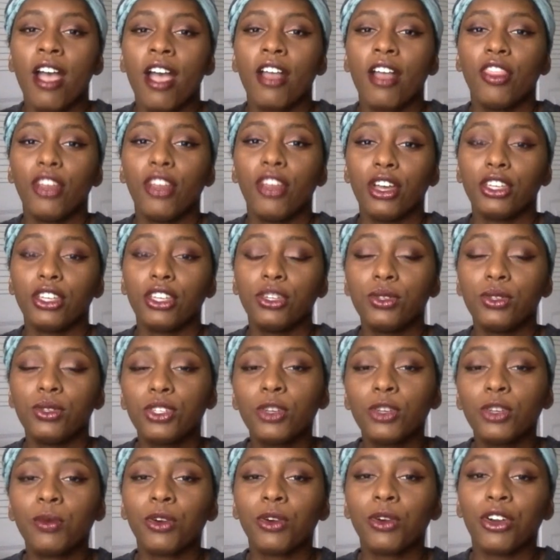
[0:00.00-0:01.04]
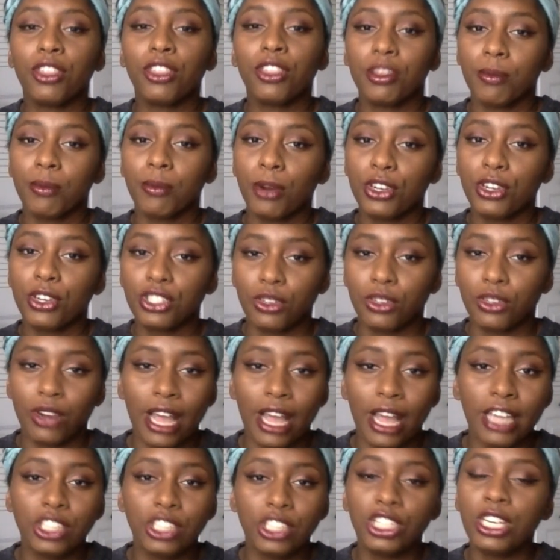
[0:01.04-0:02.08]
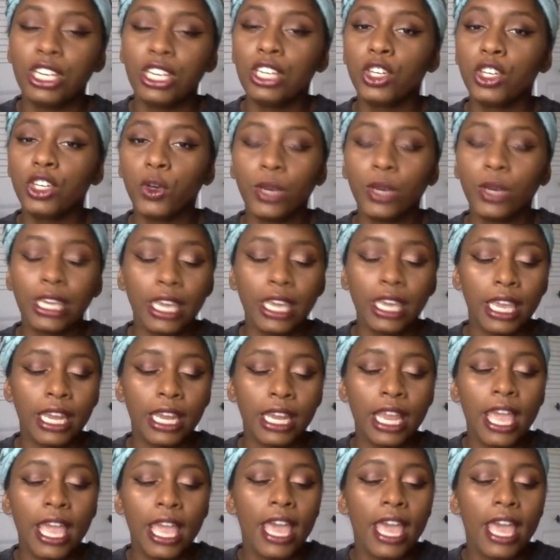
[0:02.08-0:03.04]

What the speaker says: the YouTuber or the person on IG doing it,